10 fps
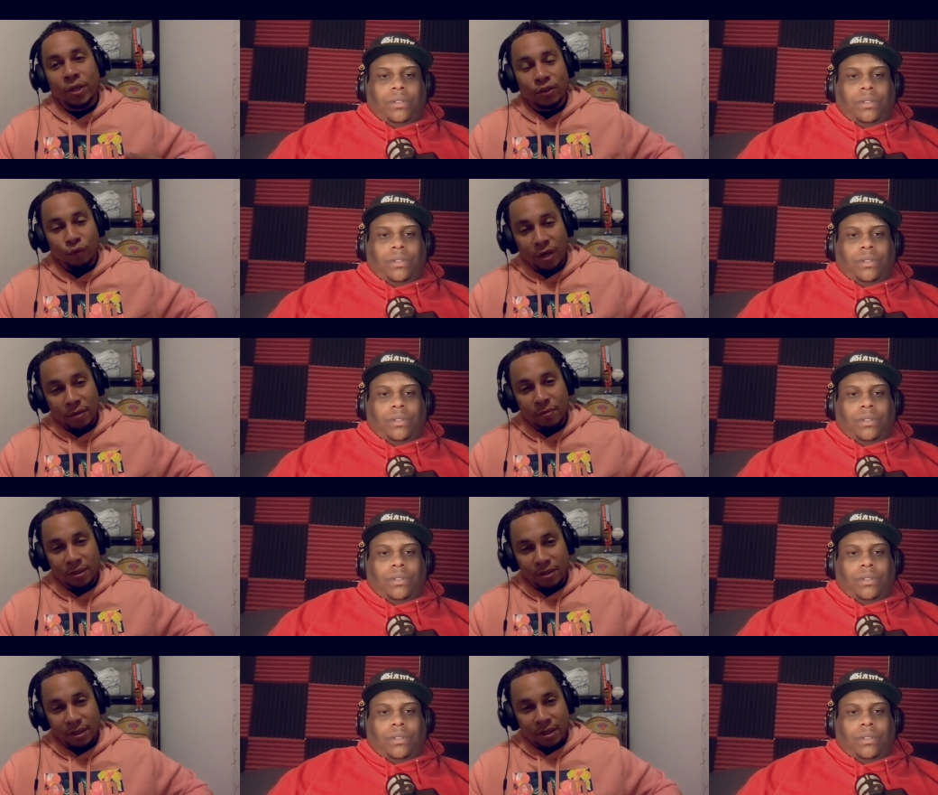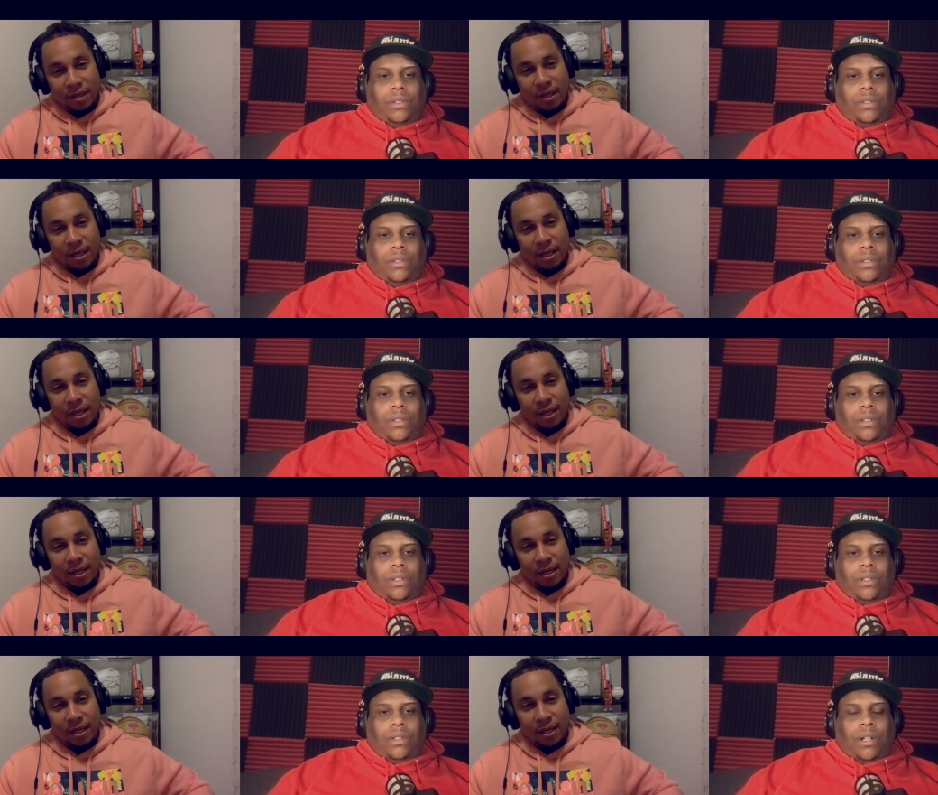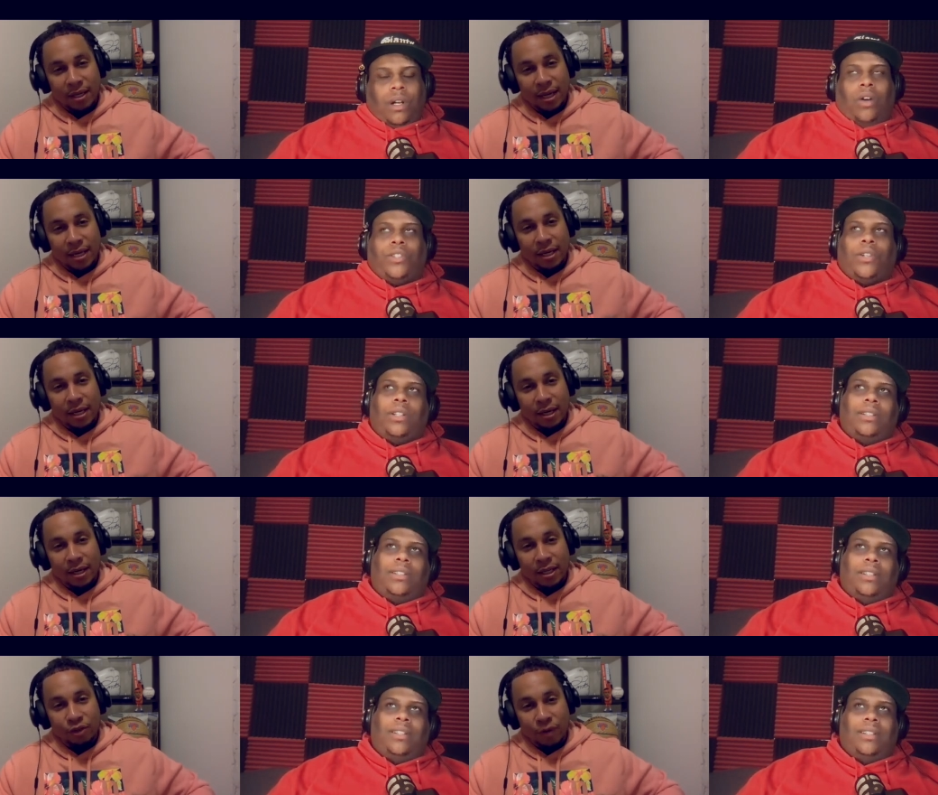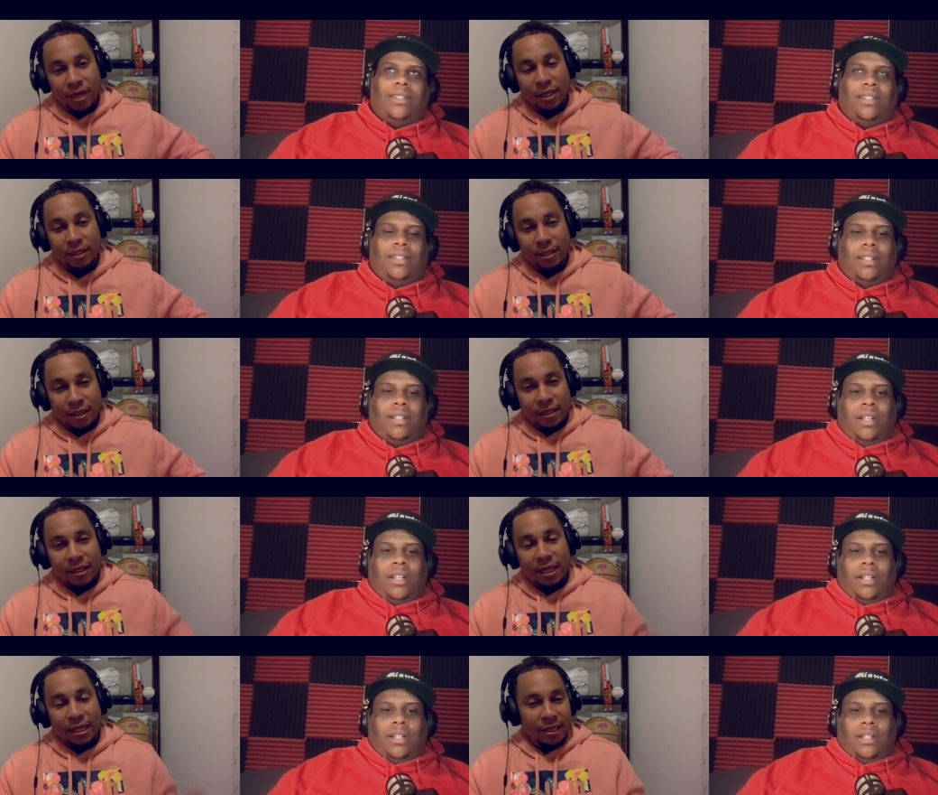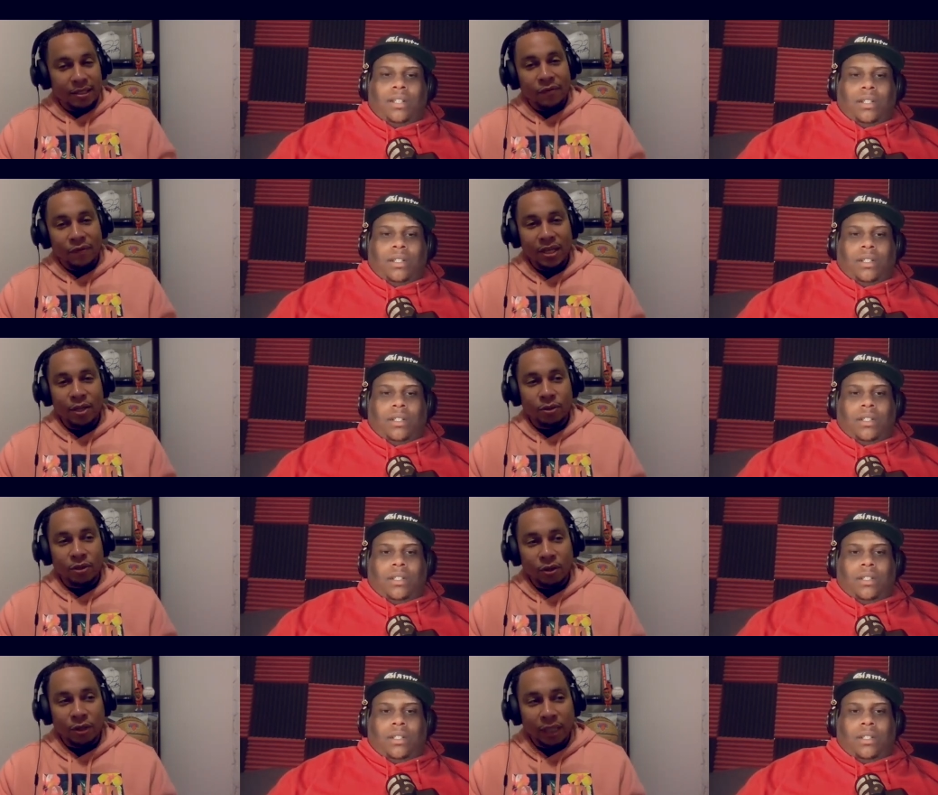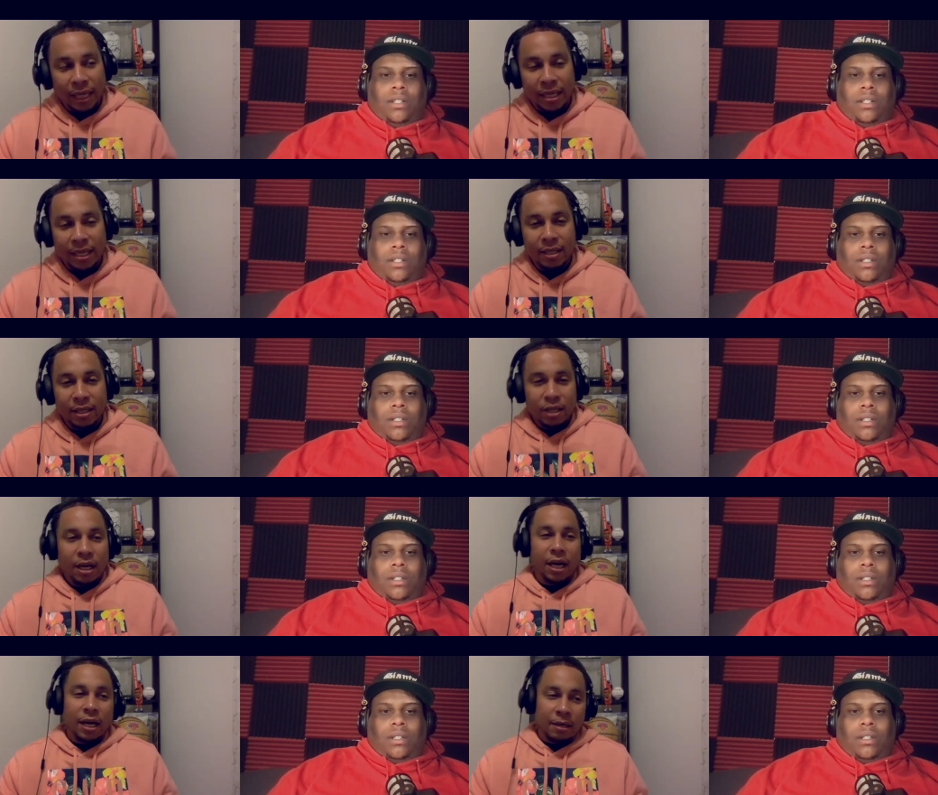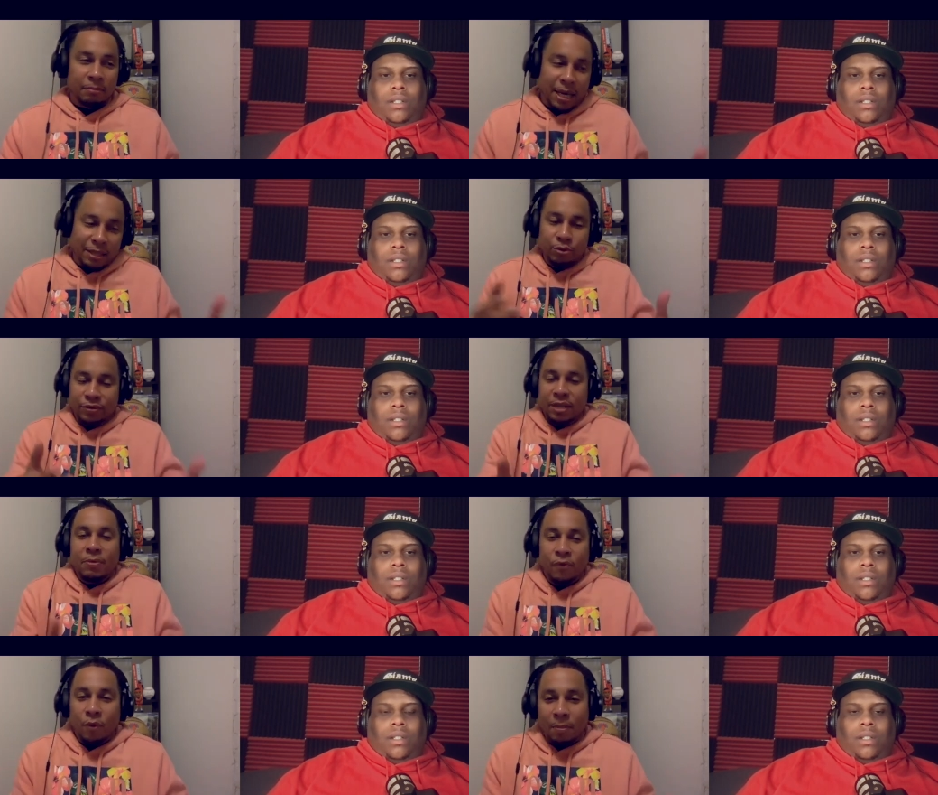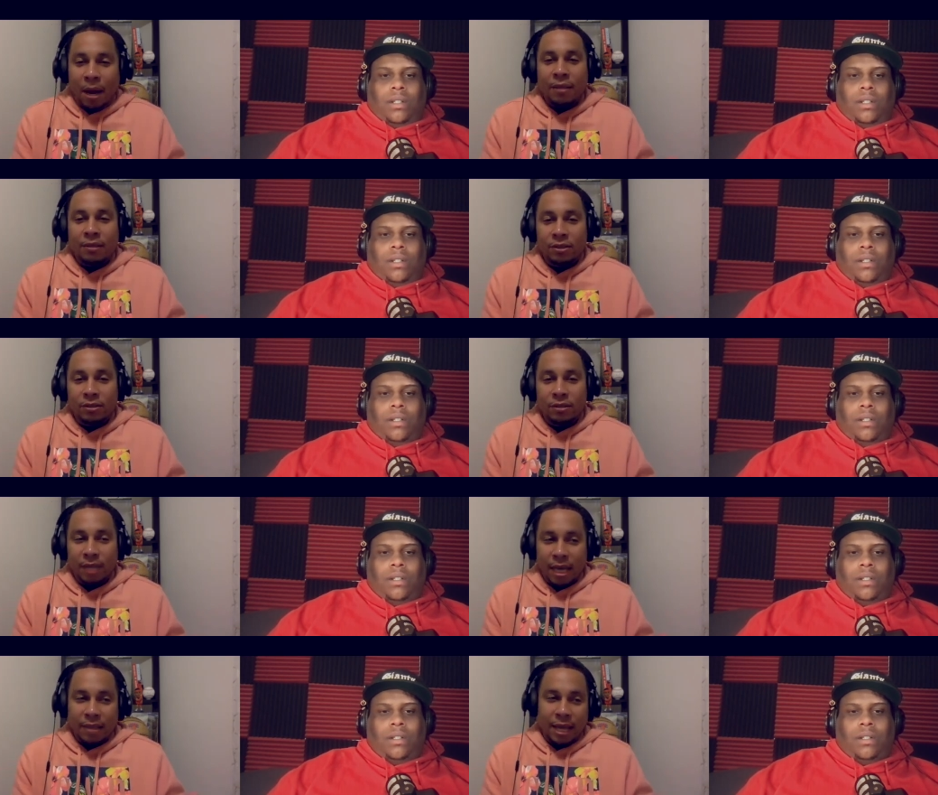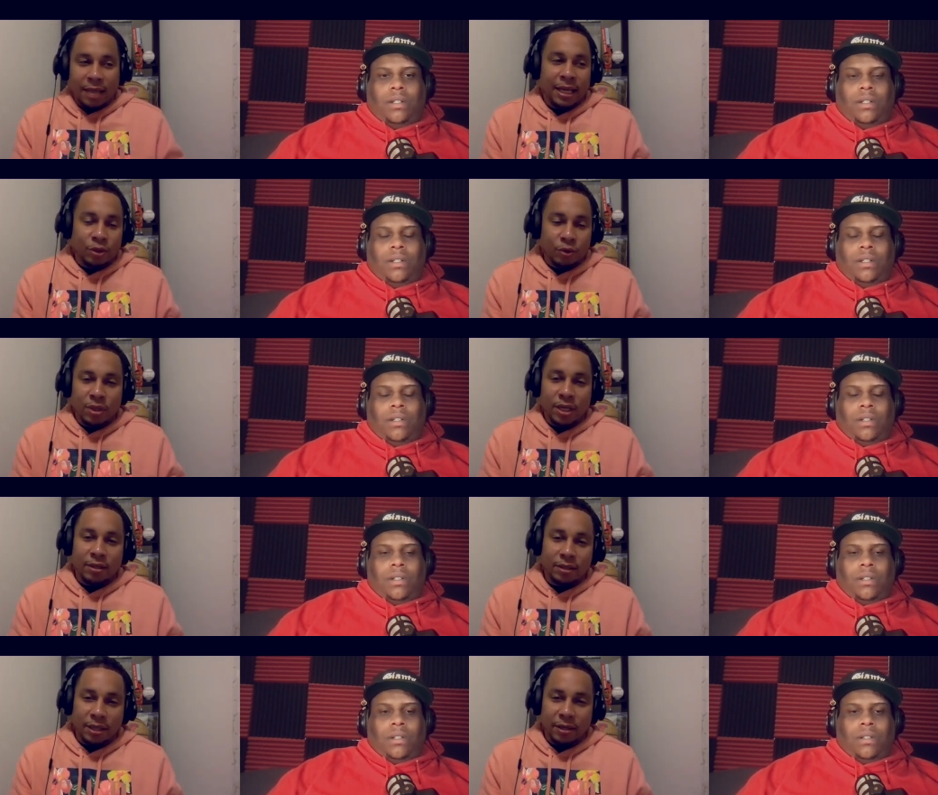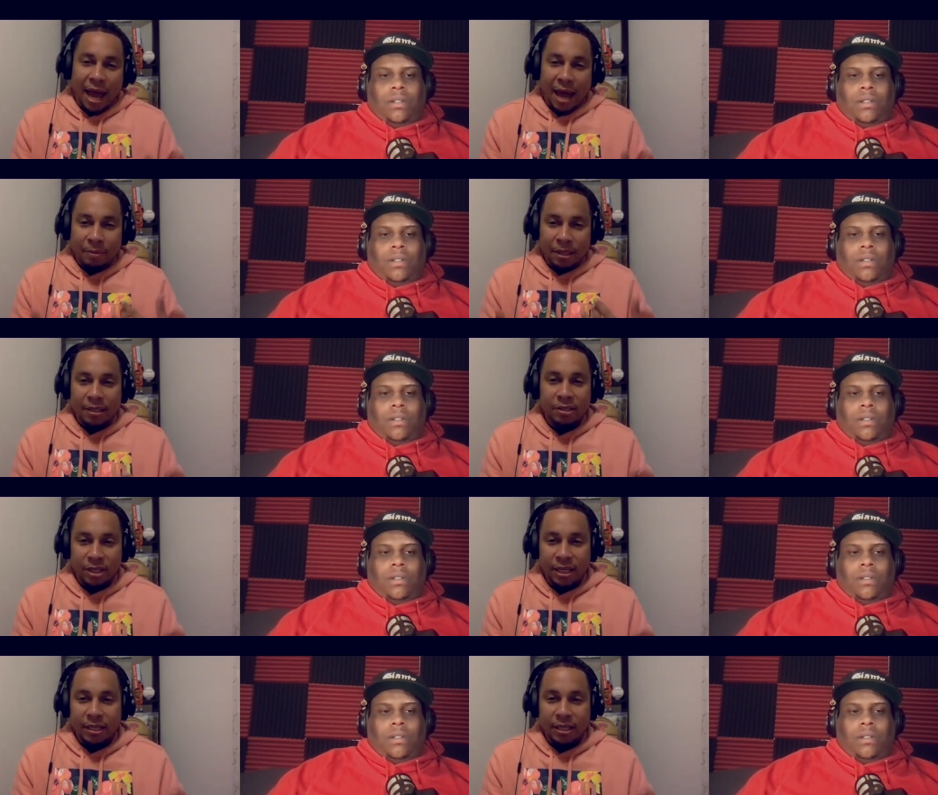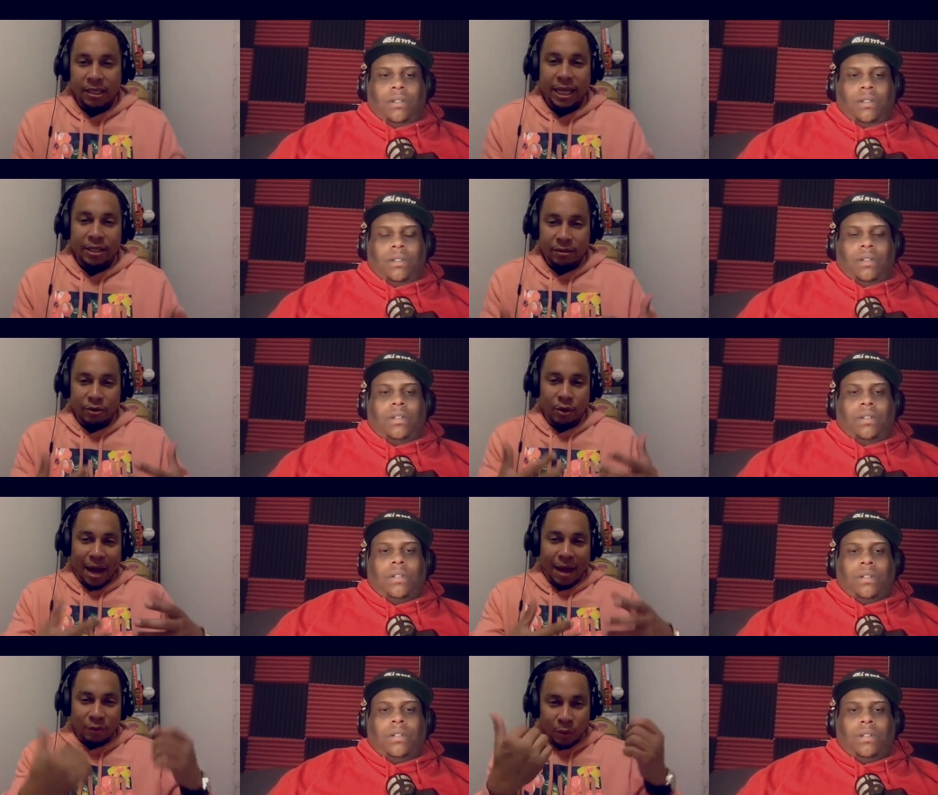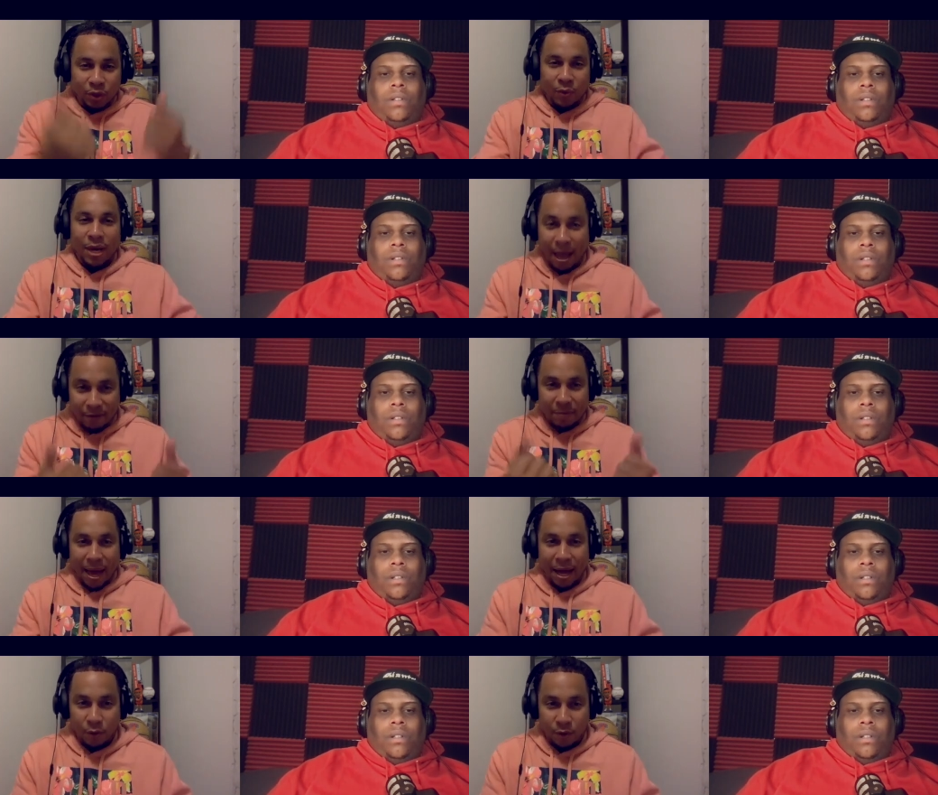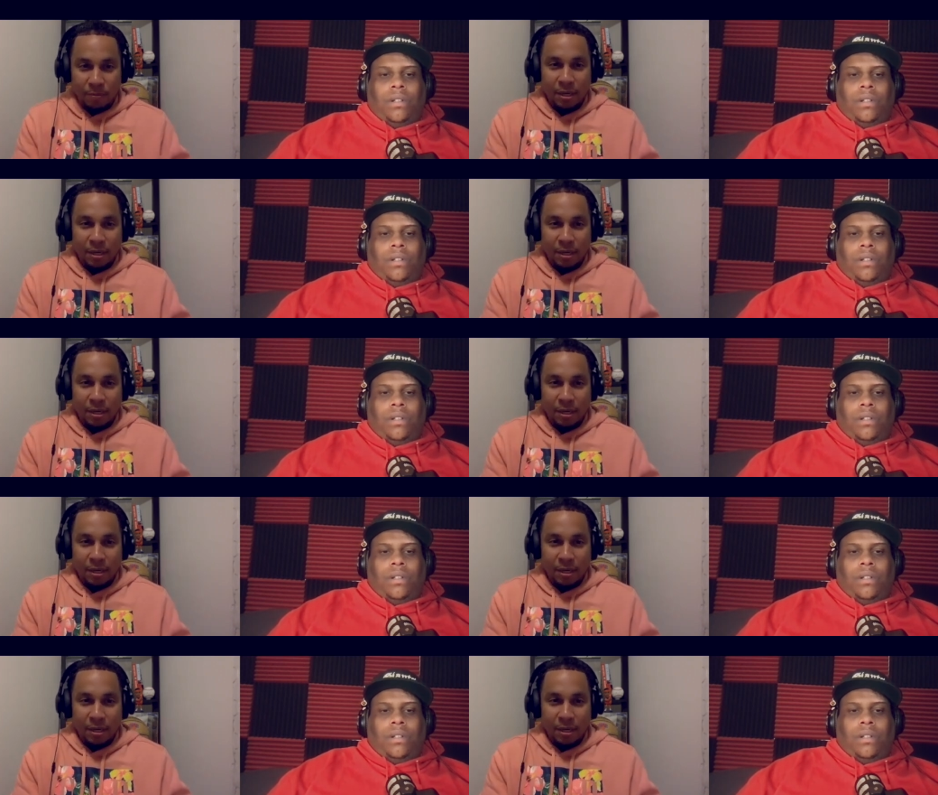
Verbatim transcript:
Speaker 1: his ribs. Oh, and uh, training. There, there's a video circulating. Um, as you see before, boxers as as they do their their ab conditioning, they you know have someone throwing a heavy bag on them.